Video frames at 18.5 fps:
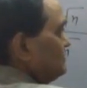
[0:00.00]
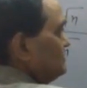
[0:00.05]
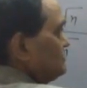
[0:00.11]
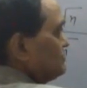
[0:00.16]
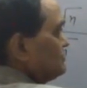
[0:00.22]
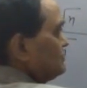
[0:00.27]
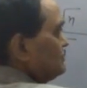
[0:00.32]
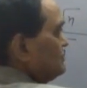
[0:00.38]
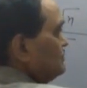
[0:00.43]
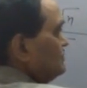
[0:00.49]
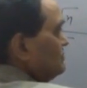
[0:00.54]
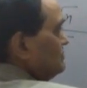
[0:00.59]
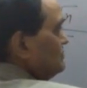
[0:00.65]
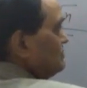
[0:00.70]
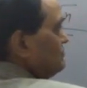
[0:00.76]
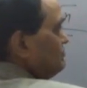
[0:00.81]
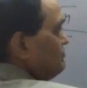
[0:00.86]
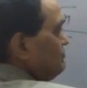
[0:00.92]
Since
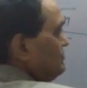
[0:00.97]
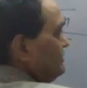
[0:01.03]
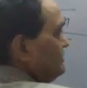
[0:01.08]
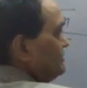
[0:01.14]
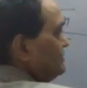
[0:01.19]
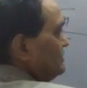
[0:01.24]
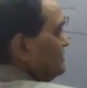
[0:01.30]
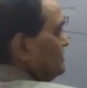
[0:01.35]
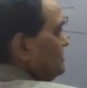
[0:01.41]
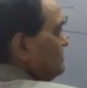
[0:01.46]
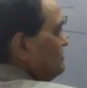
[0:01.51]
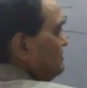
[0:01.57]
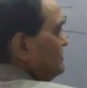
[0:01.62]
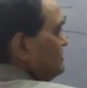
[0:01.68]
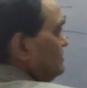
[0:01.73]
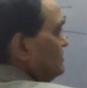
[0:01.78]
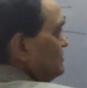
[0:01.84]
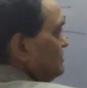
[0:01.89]
beta n
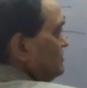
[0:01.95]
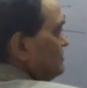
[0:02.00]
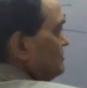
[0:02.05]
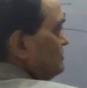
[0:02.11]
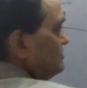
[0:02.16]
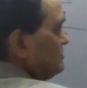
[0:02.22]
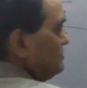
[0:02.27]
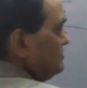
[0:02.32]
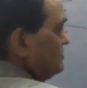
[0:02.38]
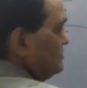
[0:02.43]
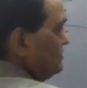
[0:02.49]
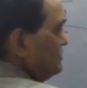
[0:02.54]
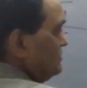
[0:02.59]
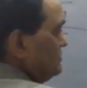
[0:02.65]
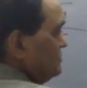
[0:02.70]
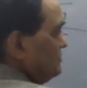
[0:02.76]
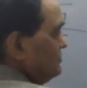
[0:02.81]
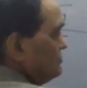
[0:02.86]
is
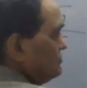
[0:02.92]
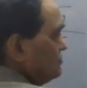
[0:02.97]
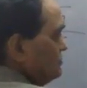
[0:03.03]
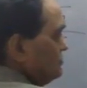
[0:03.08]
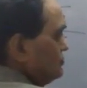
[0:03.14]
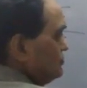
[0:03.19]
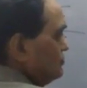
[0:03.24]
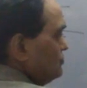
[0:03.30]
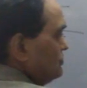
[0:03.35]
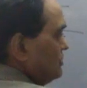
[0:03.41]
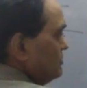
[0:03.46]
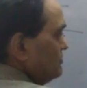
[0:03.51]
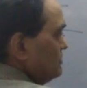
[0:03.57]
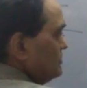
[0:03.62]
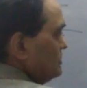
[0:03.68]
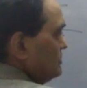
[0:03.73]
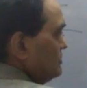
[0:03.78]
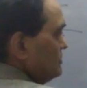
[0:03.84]
equal to
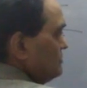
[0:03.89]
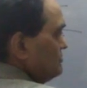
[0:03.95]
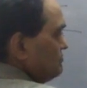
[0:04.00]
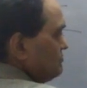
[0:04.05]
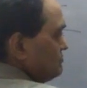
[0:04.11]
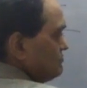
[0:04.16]
gamma n